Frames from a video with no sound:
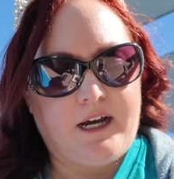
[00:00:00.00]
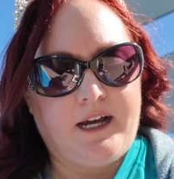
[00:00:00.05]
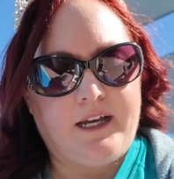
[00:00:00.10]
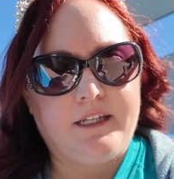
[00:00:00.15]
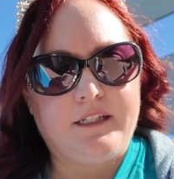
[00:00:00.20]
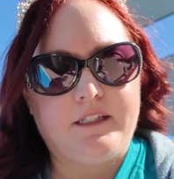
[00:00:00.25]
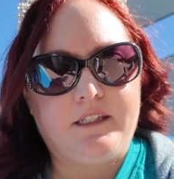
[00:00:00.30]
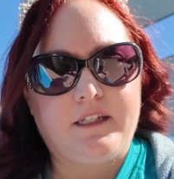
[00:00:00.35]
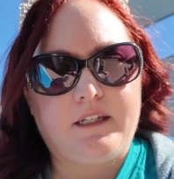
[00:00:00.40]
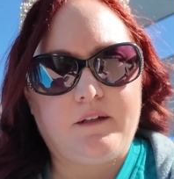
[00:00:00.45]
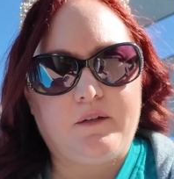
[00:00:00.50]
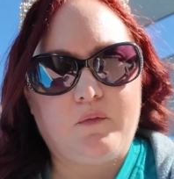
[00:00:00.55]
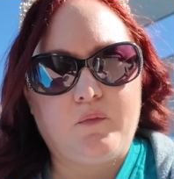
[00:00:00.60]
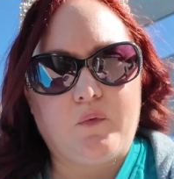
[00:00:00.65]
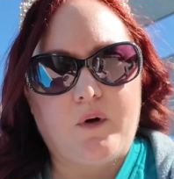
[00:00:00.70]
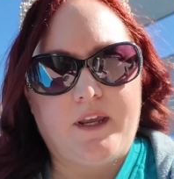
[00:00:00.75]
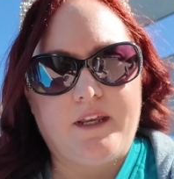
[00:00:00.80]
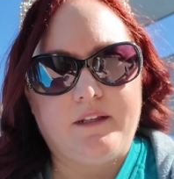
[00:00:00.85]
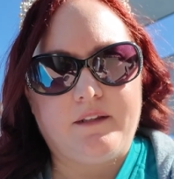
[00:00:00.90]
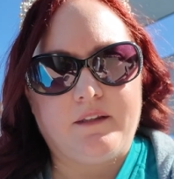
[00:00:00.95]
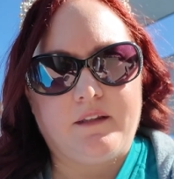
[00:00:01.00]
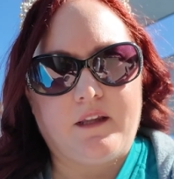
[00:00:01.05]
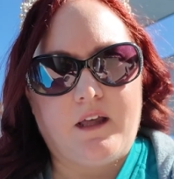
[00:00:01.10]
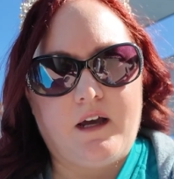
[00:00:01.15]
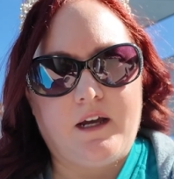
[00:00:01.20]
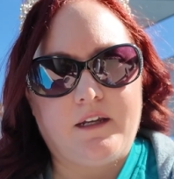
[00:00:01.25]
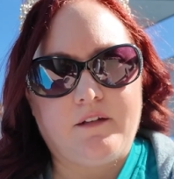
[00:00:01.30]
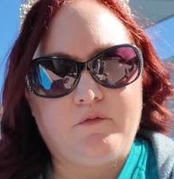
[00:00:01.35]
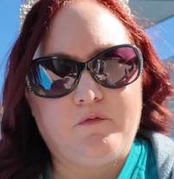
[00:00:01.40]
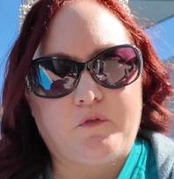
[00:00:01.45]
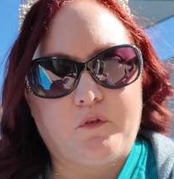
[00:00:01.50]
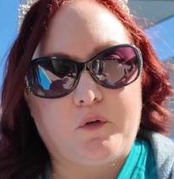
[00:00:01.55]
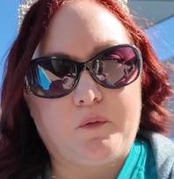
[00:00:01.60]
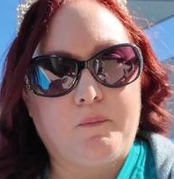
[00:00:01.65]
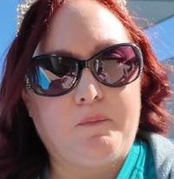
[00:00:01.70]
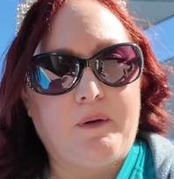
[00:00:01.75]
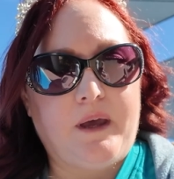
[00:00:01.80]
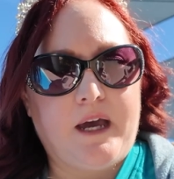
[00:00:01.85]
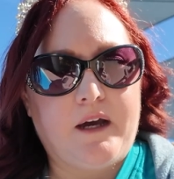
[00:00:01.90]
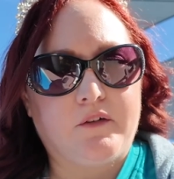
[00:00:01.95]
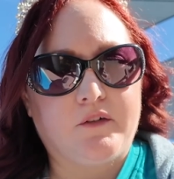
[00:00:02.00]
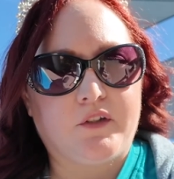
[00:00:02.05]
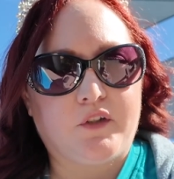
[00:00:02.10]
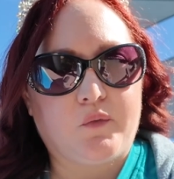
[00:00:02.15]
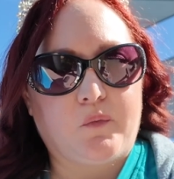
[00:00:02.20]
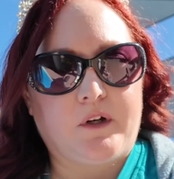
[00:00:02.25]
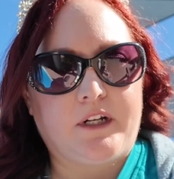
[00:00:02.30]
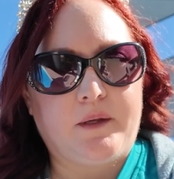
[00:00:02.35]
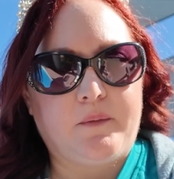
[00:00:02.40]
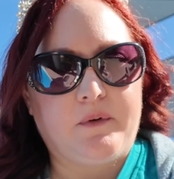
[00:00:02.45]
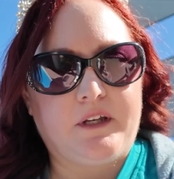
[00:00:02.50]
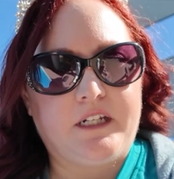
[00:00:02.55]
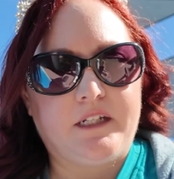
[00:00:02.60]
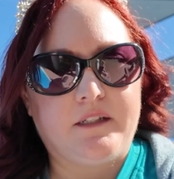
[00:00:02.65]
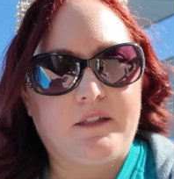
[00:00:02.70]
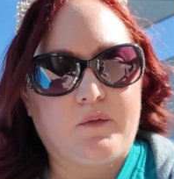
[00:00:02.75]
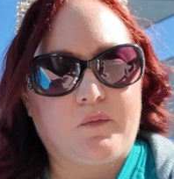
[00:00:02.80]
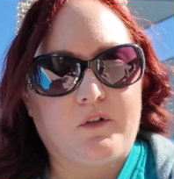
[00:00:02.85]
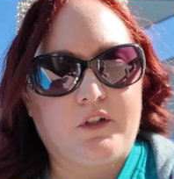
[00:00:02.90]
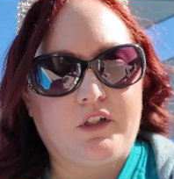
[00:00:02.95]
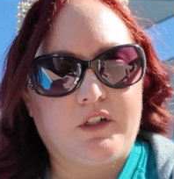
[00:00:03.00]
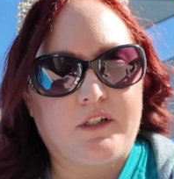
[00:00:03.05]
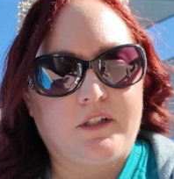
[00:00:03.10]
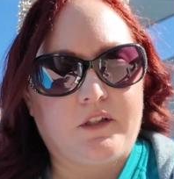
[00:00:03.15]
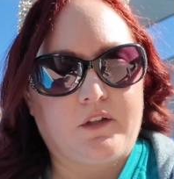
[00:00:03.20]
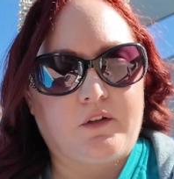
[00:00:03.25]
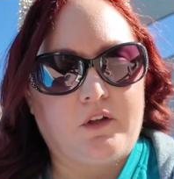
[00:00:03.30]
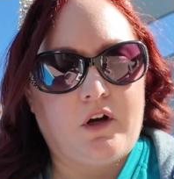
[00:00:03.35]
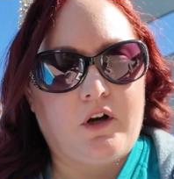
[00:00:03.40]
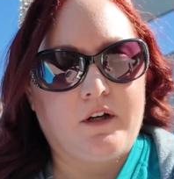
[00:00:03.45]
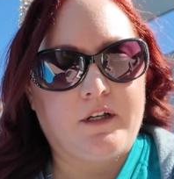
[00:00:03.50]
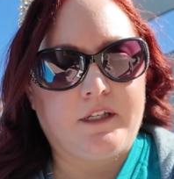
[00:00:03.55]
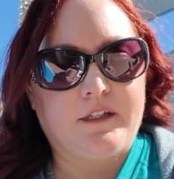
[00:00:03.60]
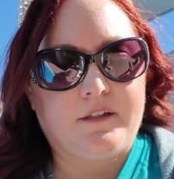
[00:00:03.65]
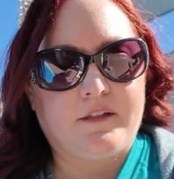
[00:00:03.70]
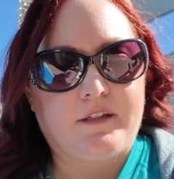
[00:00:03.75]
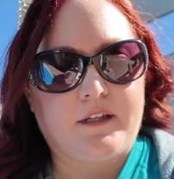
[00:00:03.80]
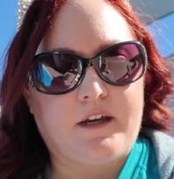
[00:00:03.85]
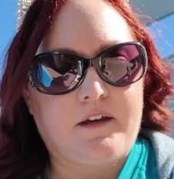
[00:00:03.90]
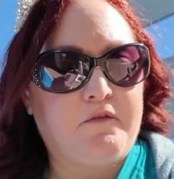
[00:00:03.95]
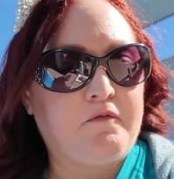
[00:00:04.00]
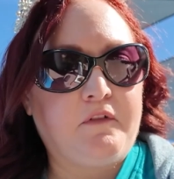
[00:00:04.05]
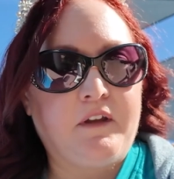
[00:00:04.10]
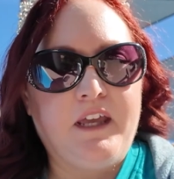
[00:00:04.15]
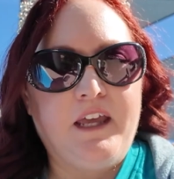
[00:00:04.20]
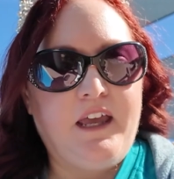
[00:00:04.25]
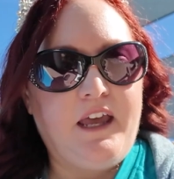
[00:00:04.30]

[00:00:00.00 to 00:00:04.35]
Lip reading: I did wait in line for about 20 minutes, which is the longest I've